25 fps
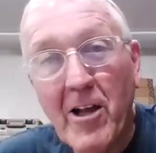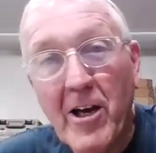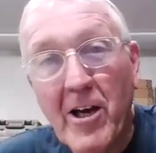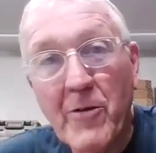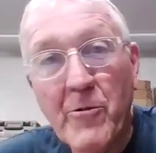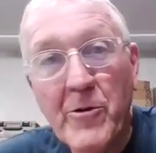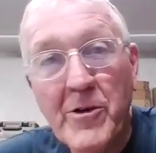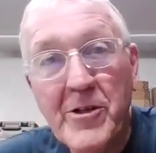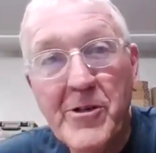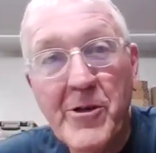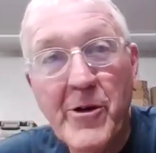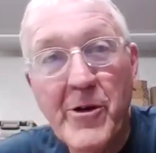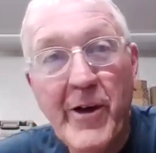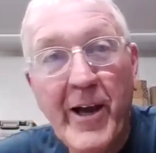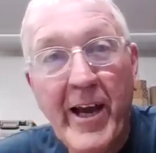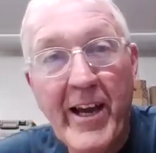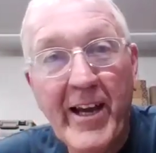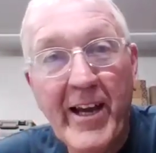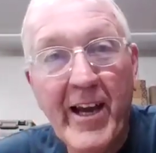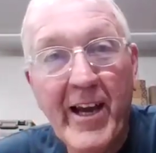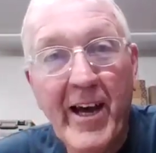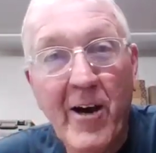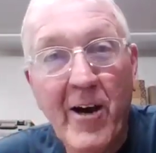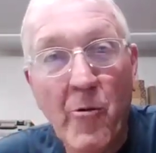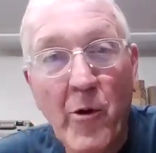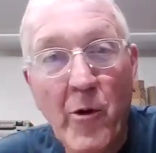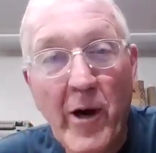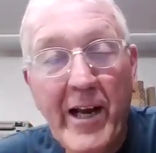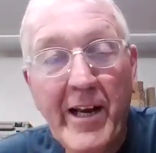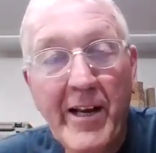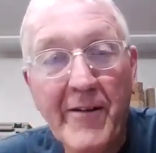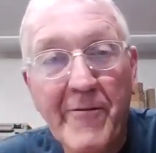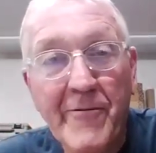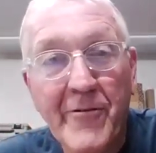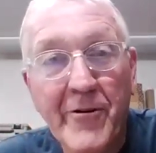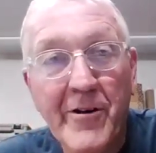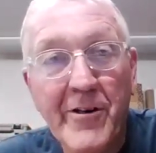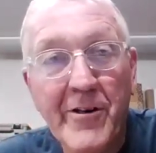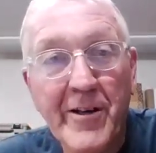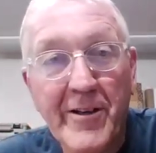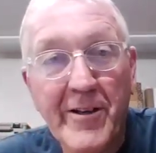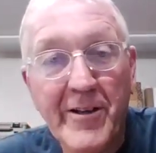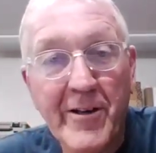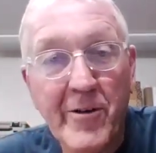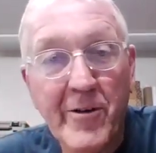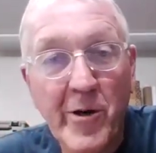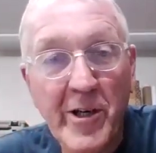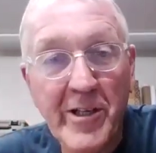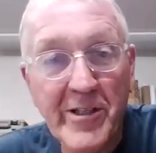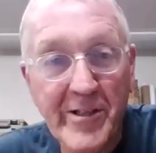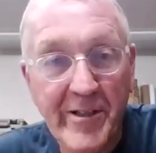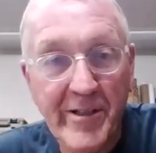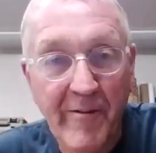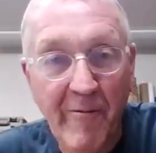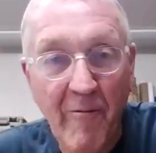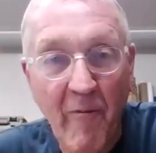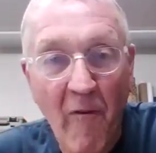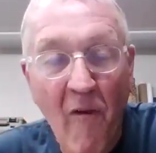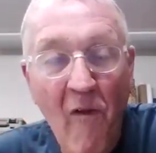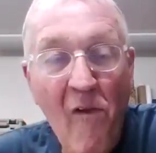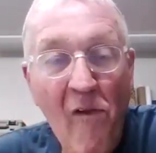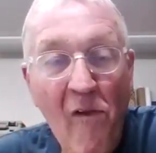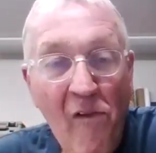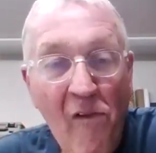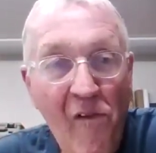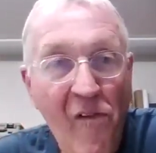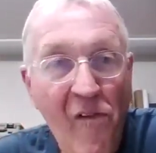long would you hang out waiting for another question?